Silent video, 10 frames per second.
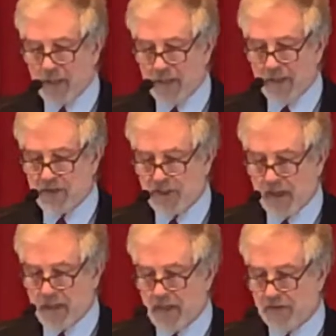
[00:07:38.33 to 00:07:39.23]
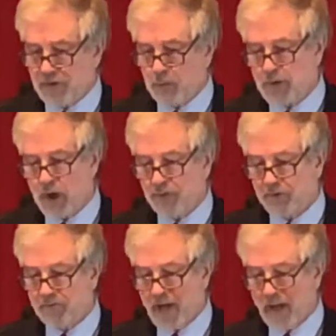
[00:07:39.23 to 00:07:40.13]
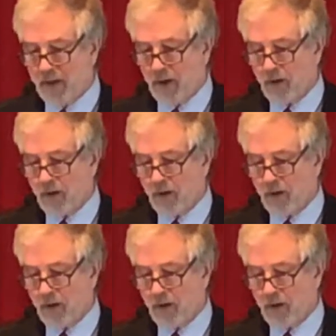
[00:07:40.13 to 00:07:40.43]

been initiated as a result of dialogue.